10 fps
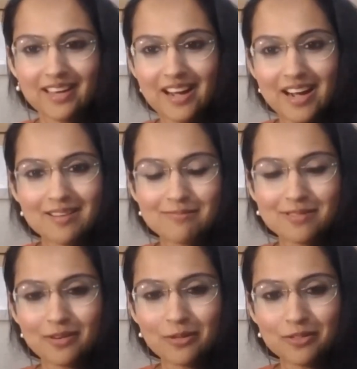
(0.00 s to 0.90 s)

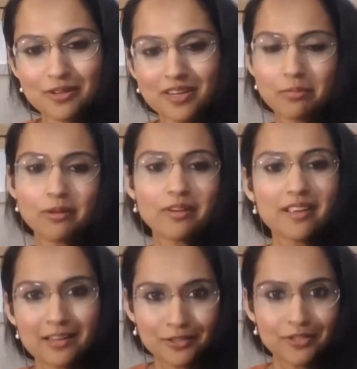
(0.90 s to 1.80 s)
But also keep looking
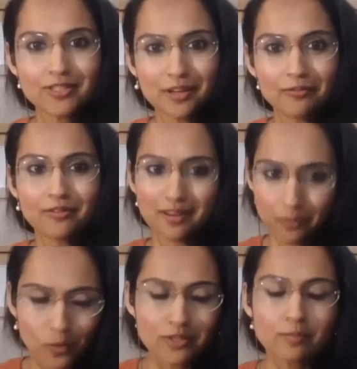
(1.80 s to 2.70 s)
at yourself. Like,
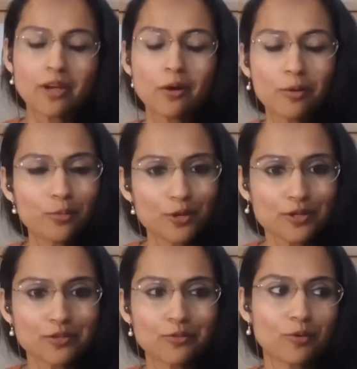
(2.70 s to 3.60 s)
what's my own
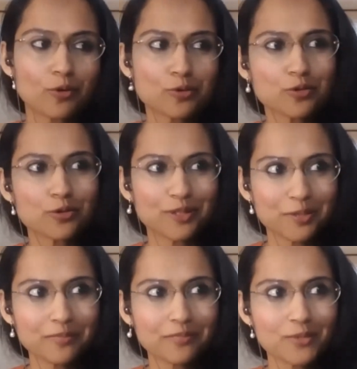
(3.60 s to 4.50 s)
personal growth journey?
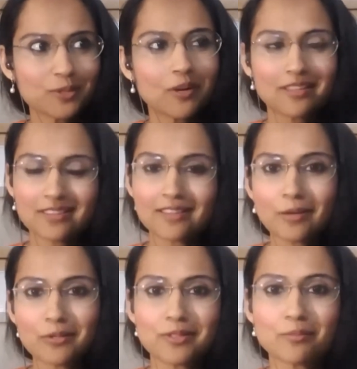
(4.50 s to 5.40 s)
So I think that
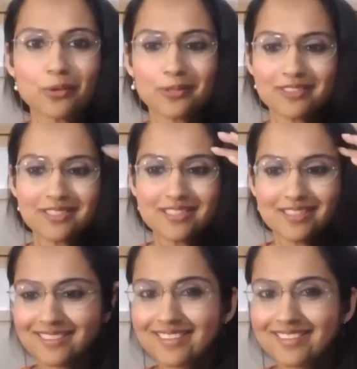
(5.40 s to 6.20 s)
was important to say.